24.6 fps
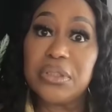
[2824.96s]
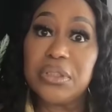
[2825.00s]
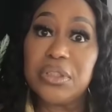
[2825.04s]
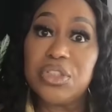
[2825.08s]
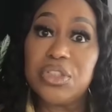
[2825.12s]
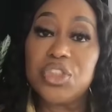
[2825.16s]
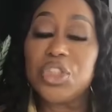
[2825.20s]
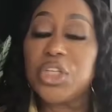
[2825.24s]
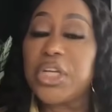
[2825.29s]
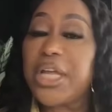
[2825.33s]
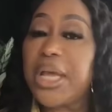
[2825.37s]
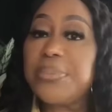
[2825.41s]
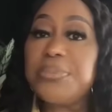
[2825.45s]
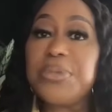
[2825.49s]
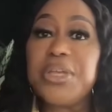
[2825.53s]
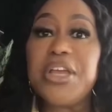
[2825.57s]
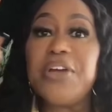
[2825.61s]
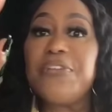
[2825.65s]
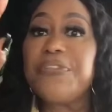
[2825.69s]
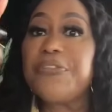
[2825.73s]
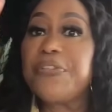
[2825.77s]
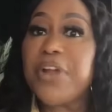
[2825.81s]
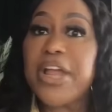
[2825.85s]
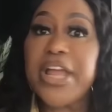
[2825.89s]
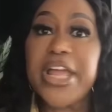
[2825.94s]
should I be
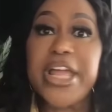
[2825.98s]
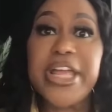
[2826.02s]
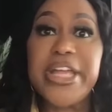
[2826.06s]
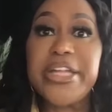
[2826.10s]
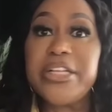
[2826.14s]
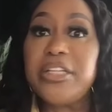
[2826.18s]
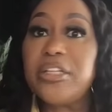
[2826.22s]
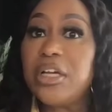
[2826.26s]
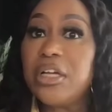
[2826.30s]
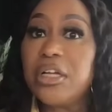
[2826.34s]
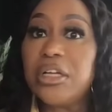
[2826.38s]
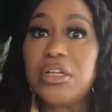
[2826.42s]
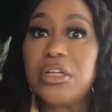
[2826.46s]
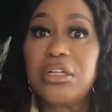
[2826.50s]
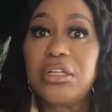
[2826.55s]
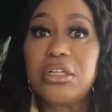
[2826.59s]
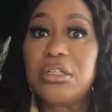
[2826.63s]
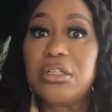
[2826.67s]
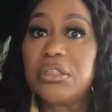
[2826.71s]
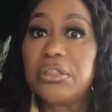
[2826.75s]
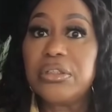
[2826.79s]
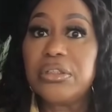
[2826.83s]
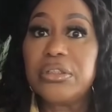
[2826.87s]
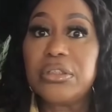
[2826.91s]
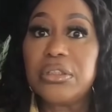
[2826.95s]
afraid?
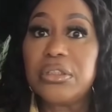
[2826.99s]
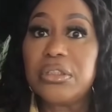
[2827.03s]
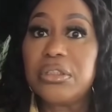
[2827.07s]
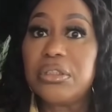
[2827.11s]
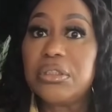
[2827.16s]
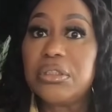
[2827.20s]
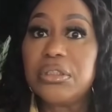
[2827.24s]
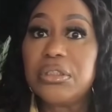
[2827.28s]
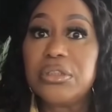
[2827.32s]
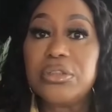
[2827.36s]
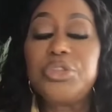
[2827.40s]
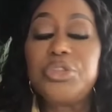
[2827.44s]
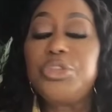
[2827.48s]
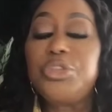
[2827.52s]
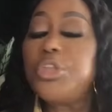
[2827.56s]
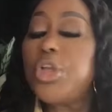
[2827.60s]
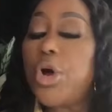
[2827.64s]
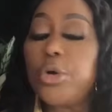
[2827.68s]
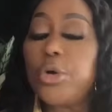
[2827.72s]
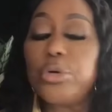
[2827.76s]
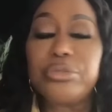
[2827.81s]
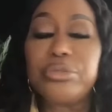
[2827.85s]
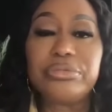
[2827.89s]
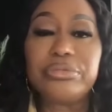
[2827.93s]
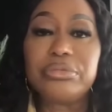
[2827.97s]

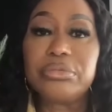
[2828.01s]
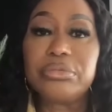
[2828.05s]
No,